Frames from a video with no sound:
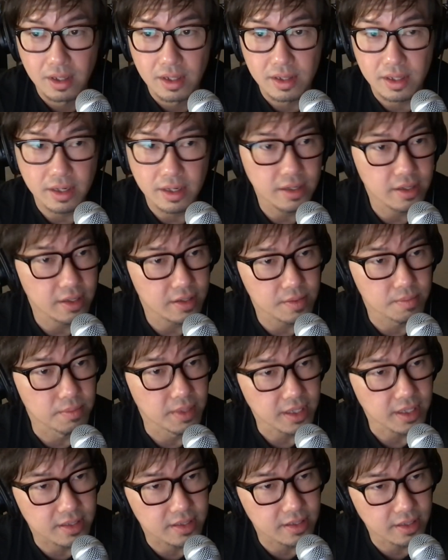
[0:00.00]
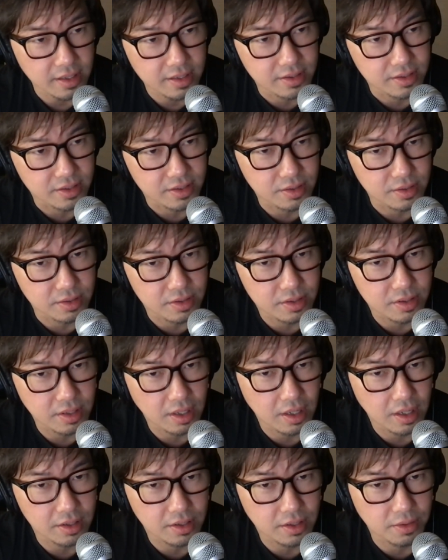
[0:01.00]
then it doesn't make sense to
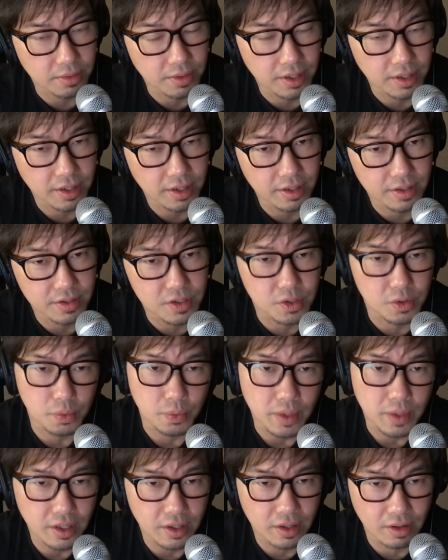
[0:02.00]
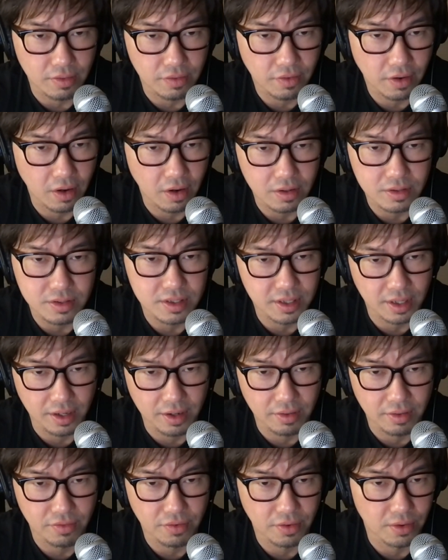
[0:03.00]
start creating a suite of
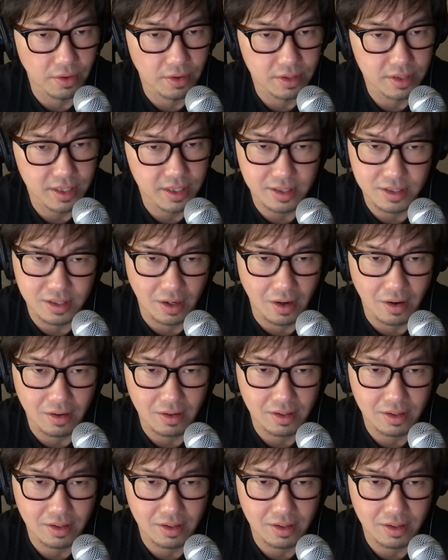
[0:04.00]
content for TikTok.